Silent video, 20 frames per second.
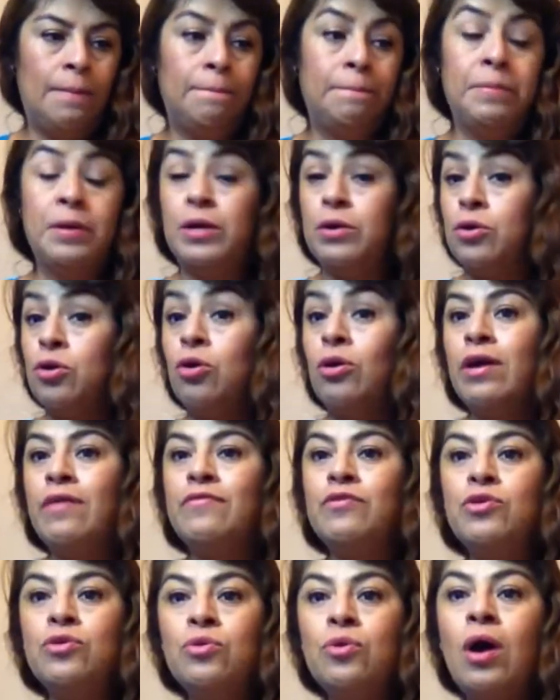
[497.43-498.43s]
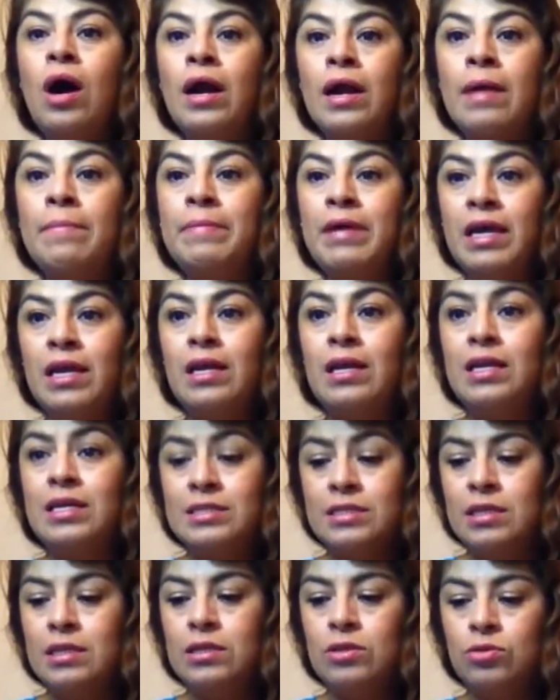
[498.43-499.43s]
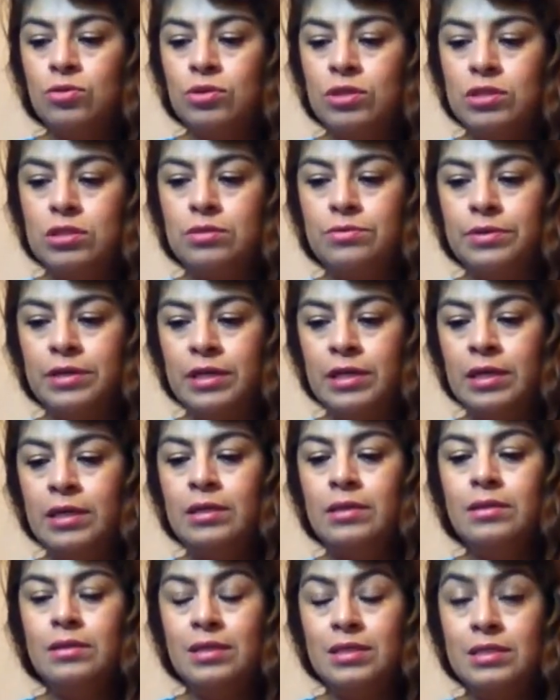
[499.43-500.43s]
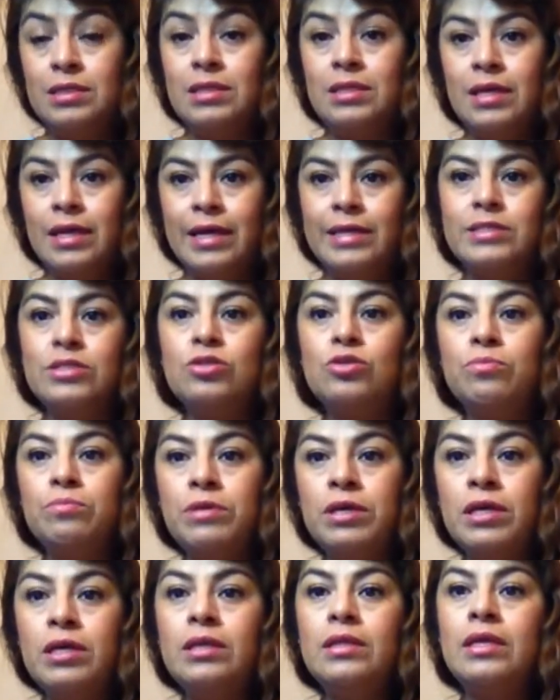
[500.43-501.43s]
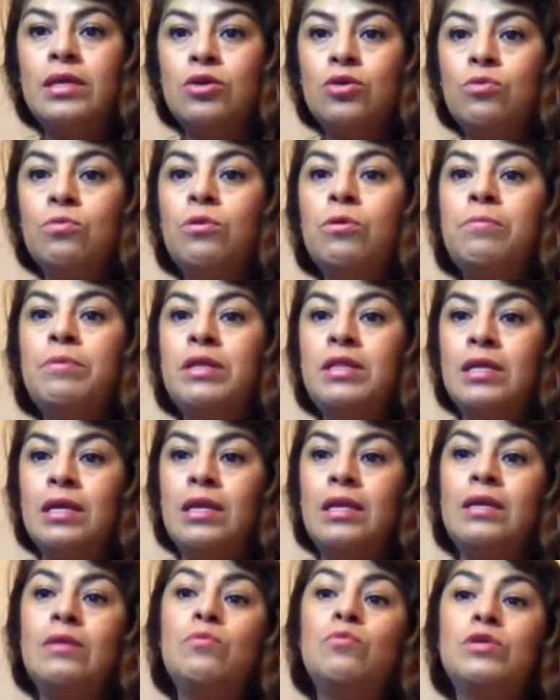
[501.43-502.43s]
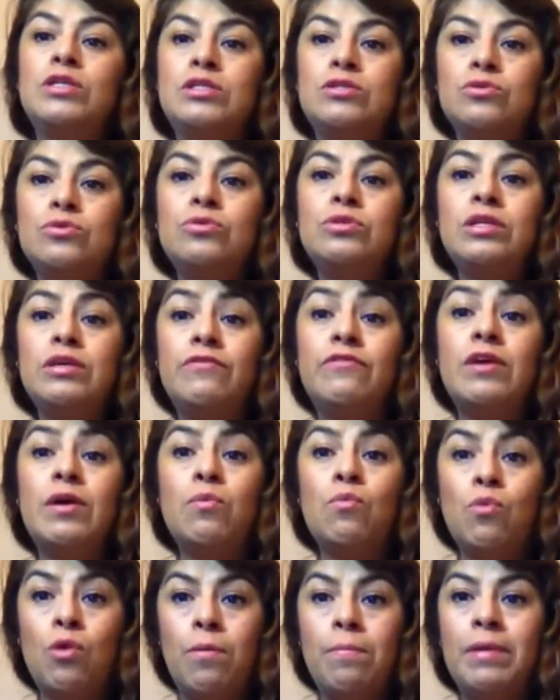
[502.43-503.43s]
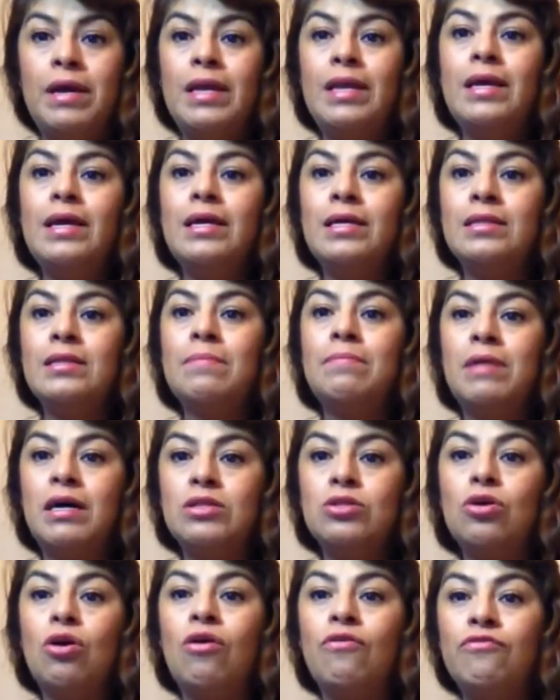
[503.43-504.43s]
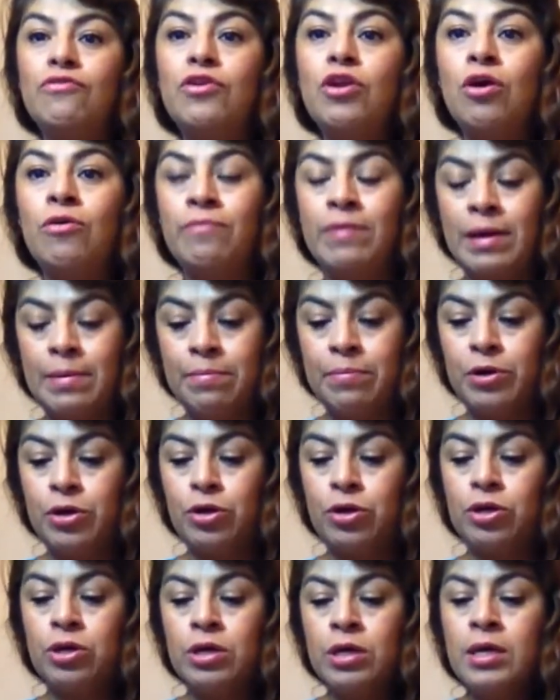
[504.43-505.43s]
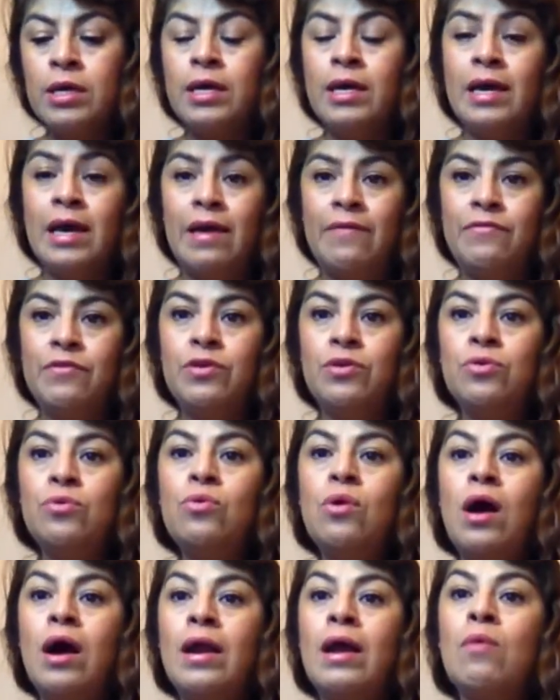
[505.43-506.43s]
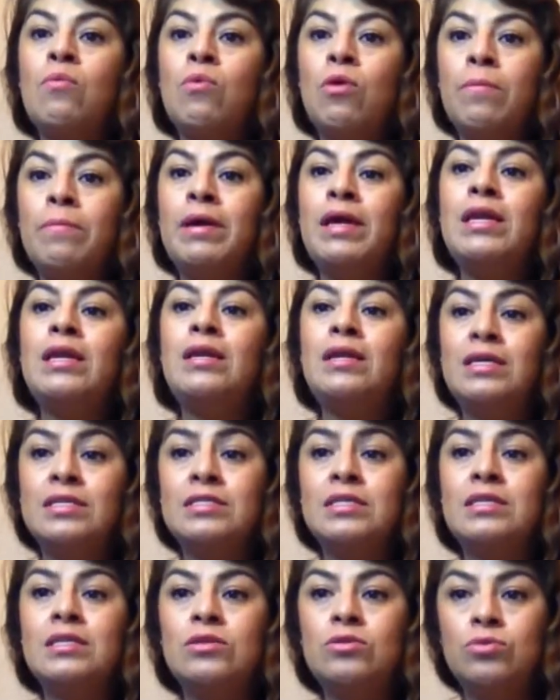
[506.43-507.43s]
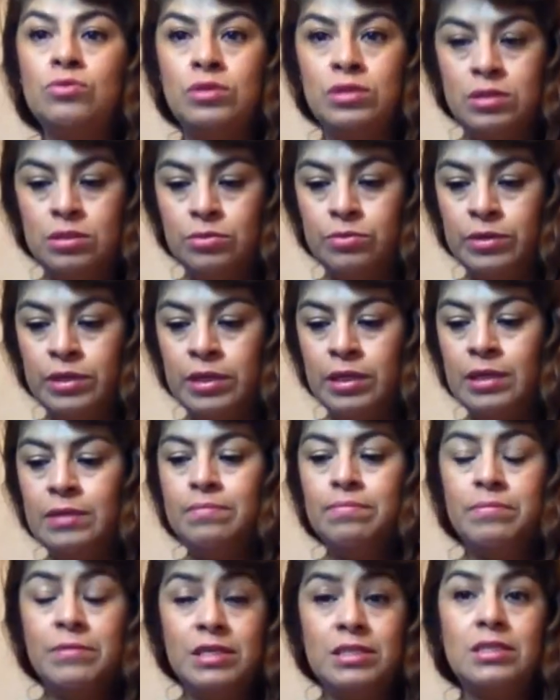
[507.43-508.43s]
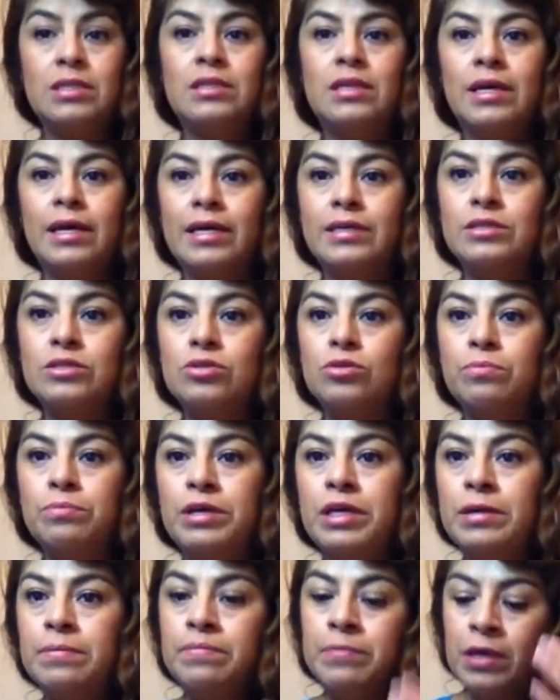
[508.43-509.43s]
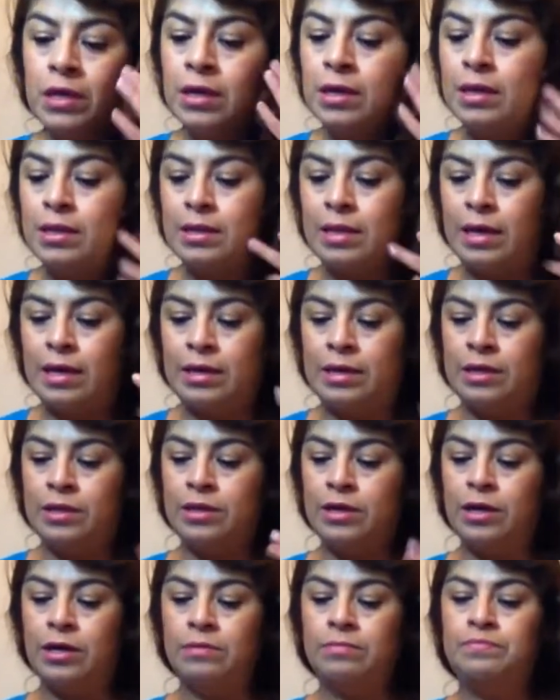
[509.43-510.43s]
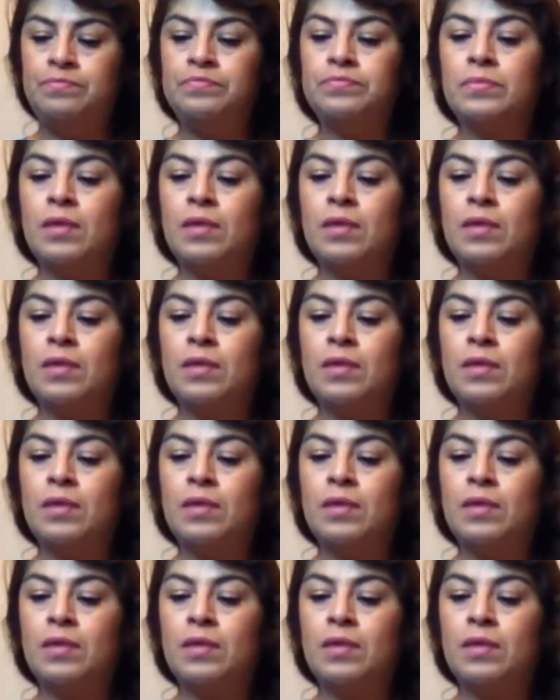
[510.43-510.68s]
Virgo, if you are a man listening to this reading, this indicates to me that you will be dealing with 2 different women in the month of November. If you are a woman listening to this reading, this indicates to me that either